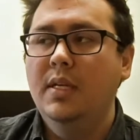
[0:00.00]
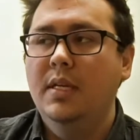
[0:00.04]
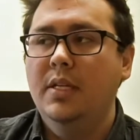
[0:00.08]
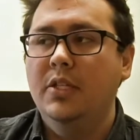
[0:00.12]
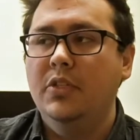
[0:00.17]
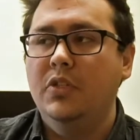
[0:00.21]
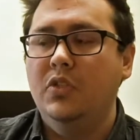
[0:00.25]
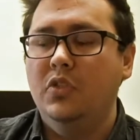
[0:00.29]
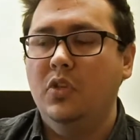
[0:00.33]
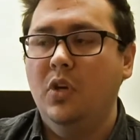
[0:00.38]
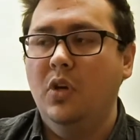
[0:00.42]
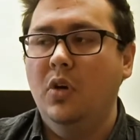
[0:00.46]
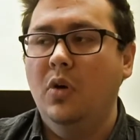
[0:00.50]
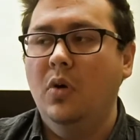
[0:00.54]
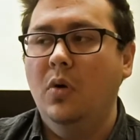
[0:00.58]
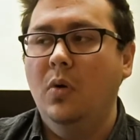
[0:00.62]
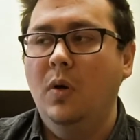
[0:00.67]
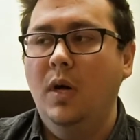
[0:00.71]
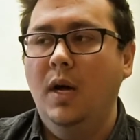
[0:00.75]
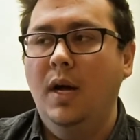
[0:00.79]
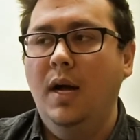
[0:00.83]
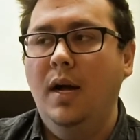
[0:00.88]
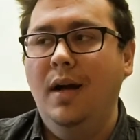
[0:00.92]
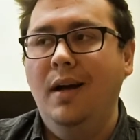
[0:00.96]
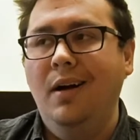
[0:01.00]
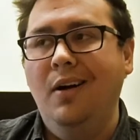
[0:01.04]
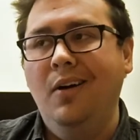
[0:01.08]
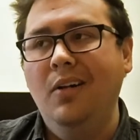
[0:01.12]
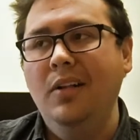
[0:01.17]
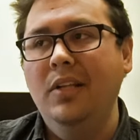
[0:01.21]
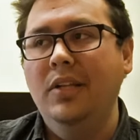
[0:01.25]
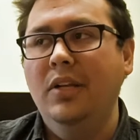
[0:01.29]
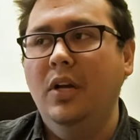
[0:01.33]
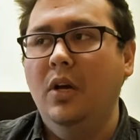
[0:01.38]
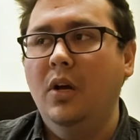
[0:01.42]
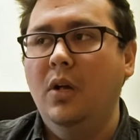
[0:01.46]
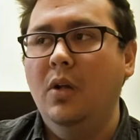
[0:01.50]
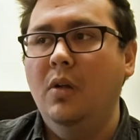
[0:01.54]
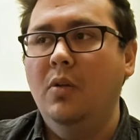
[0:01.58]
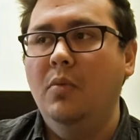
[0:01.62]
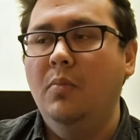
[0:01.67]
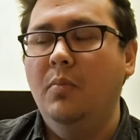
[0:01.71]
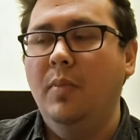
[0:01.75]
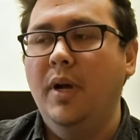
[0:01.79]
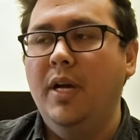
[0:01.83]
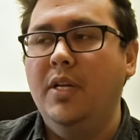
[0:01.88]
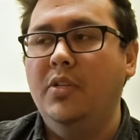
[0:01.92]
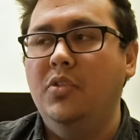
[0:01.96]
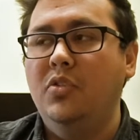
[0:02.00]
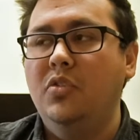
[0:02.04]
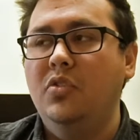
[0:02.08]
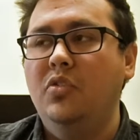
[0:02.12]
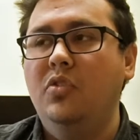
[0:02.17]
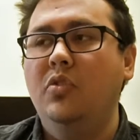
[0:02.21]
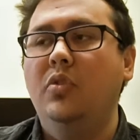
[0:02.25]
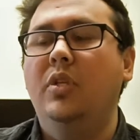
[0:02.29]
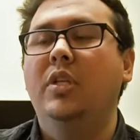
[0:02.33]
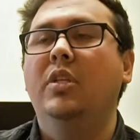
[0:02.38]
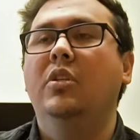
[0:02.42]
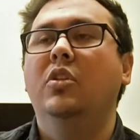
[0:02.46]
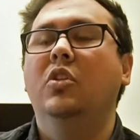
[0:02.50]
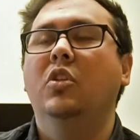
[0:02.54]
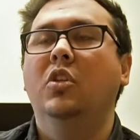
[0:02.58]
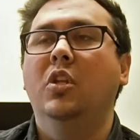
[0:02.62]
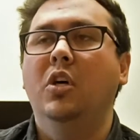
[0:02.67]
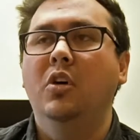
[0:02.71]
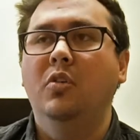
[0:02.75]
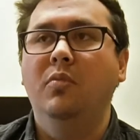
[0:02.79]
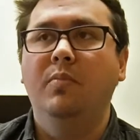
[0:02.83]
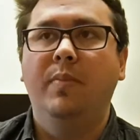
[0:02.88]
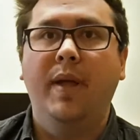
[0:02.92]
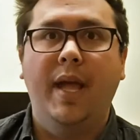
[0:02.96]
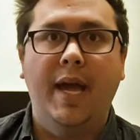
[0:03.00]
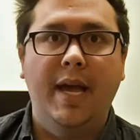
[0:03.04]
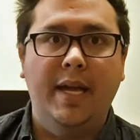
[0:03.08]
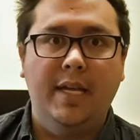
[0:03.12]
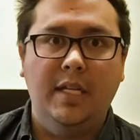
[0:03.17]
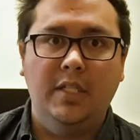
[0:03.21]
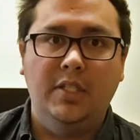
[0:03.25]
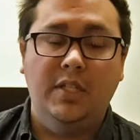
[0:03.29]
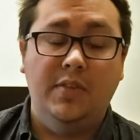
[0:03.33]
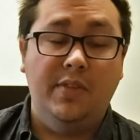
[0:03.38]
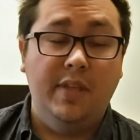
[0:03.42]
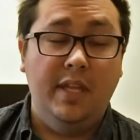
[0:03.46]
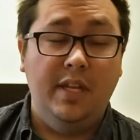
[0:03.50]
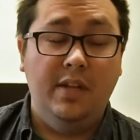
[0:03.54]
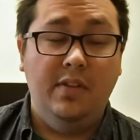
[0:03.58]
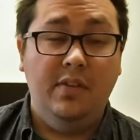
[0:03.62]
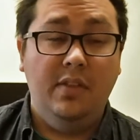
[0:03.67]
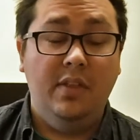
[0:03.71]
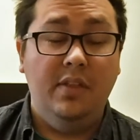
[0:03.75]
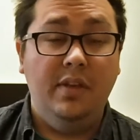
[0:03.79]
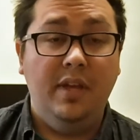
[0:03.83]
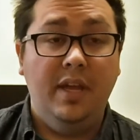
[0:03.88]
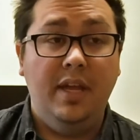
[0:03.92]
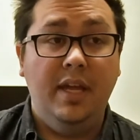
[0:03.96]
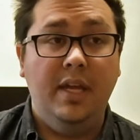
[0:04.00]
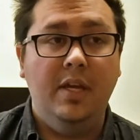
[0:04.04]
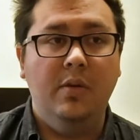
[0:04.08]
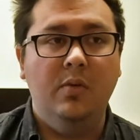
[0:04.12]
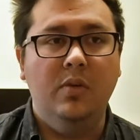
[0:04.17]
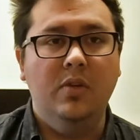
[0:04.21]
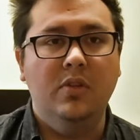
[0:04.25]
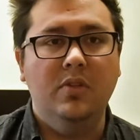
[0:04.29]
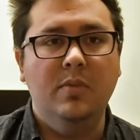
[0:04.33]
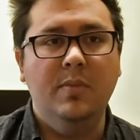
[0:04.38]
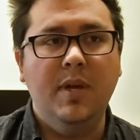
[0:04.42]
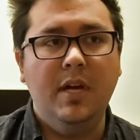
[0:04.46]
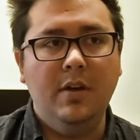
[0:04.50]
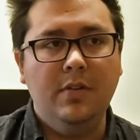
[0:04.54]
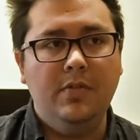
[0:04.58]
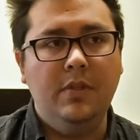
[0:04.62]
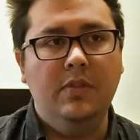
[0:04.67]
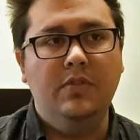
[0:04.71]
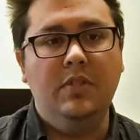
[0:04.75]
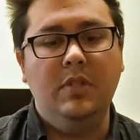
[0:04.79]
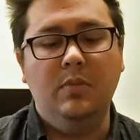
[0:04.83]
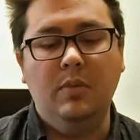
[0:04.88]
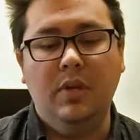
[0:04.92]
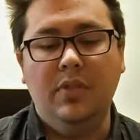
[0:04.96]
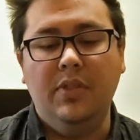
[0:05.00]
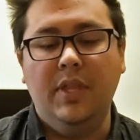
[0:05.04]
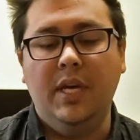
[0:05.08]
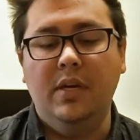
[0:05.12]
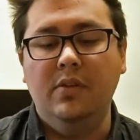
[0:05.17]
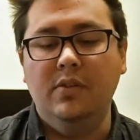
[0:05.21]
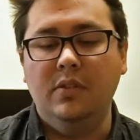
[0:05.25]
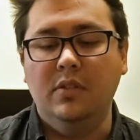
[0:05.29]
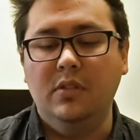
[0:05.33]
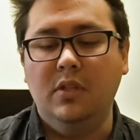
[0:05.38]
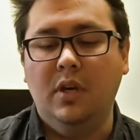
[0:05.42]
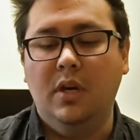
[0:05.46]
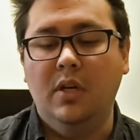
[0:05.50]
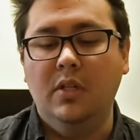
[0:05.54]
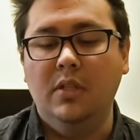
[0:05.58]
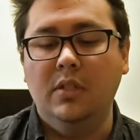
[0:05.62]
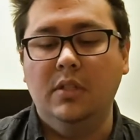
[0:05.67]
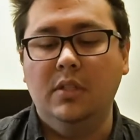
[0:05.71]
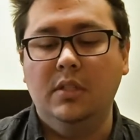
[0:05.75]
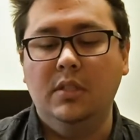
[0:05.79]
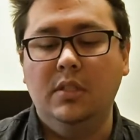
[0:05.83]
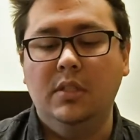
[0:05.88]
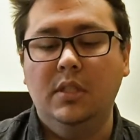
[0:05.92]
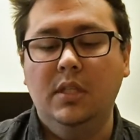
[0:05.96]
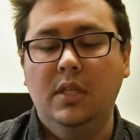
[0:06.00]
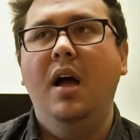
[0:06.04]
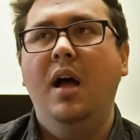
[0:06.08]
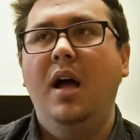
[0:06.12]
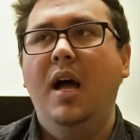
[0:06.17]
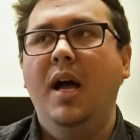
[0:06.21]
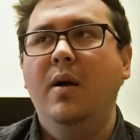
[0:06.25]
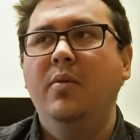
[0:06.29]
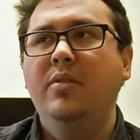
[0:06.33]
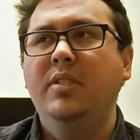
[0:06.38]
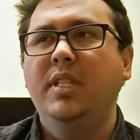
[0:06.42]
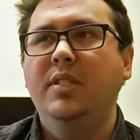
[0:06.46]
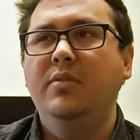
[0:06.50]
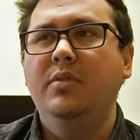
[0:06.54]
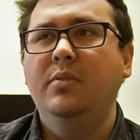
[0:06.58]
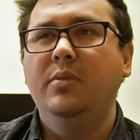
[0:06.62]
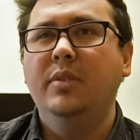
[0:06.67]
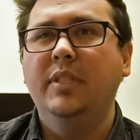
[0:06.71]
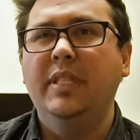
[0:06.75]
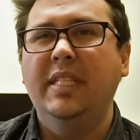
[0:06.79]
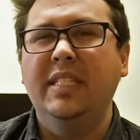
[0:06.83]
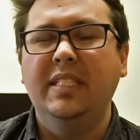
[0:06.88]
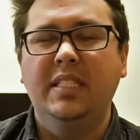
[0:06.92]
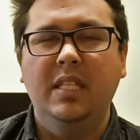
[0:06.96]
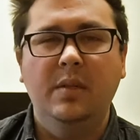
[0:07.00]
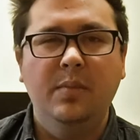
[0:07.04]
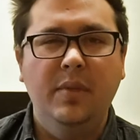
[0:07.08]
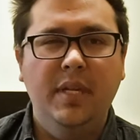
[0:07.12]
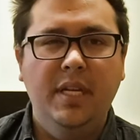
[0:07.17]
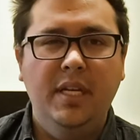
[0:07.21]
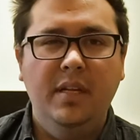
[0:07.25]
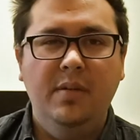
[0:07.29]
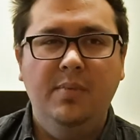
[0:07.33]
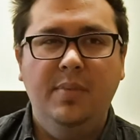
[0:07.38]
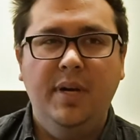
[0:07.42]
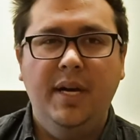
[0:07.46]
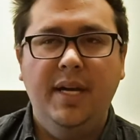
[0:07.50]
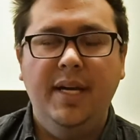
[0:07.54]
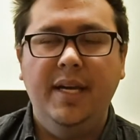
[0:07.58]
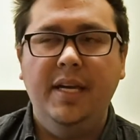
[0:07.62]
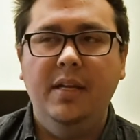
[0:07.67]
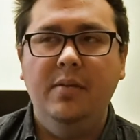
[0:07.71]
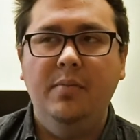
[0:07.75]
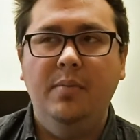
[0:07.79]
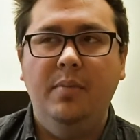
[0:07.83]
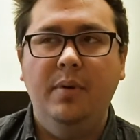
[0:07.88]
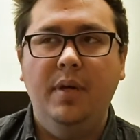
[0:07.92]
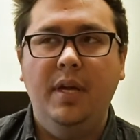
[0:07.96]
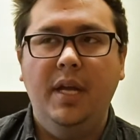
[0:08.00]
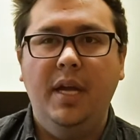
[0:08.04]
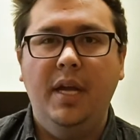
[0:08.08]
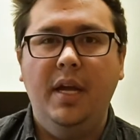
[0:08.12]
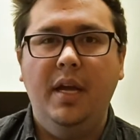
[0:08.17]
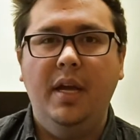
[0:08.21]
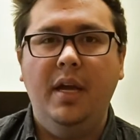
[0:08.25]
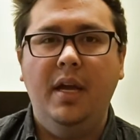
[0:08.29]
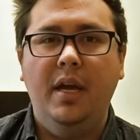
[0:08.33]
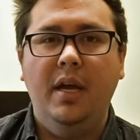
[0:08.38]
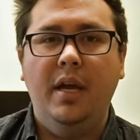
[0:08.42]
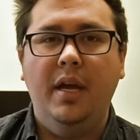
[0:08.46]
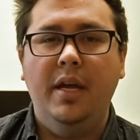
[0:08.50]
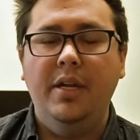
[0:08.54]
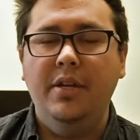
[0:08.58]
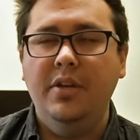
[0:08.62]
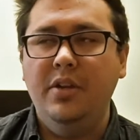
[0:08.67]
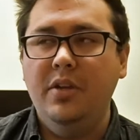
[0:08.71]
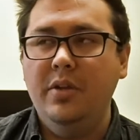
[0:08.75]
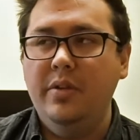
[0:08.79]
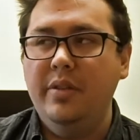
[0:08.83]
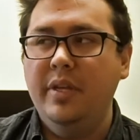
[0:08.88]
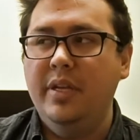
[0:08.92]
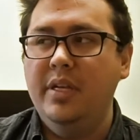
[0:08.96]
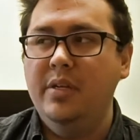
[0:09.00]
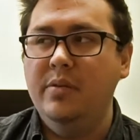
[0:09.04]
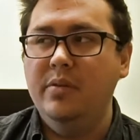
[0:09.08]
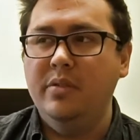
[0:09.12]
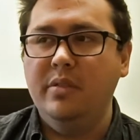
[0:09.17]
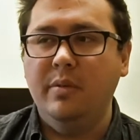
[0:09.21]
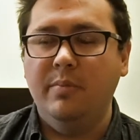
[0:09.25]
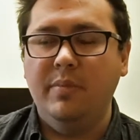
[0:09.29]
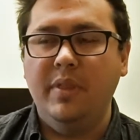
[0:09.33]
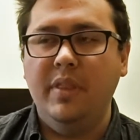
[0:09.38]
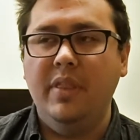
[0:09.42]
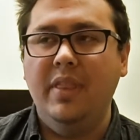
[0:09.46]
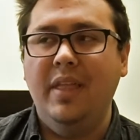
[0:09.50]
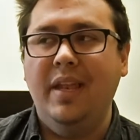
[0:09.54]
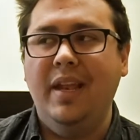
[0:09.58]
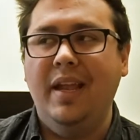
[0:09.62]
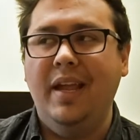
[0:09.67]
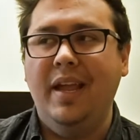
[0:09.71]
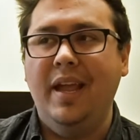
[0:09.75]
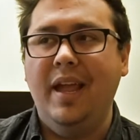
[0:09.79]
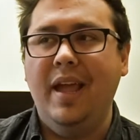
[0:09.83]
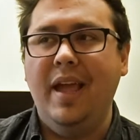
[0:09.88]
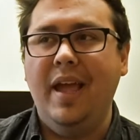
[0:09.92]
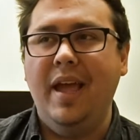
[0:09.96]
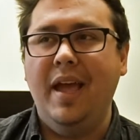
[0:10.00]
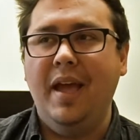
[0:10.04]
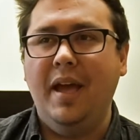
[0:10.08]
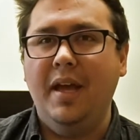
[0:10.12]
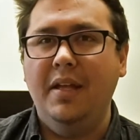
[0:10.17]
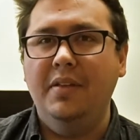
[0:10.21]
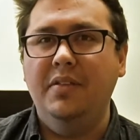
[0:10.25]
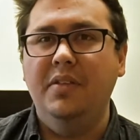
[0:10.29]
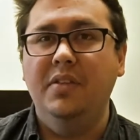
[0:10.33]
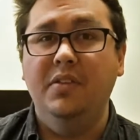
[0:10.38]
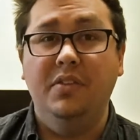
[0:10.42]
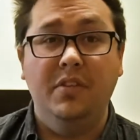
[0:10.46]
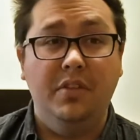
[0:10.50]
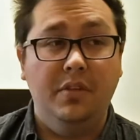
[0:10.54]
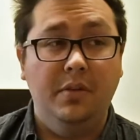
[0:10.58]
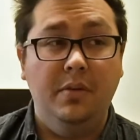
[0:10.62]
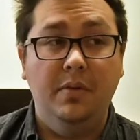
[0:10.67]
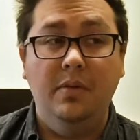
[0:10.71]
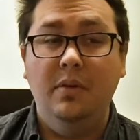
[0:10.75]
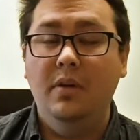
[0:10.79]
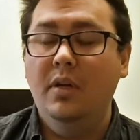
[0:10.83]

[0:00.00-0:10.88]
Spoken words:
So all in all, my student loan package at the end of the day was about $51,000. I was never really intimidated by it, but I knew that it was something that I had to do.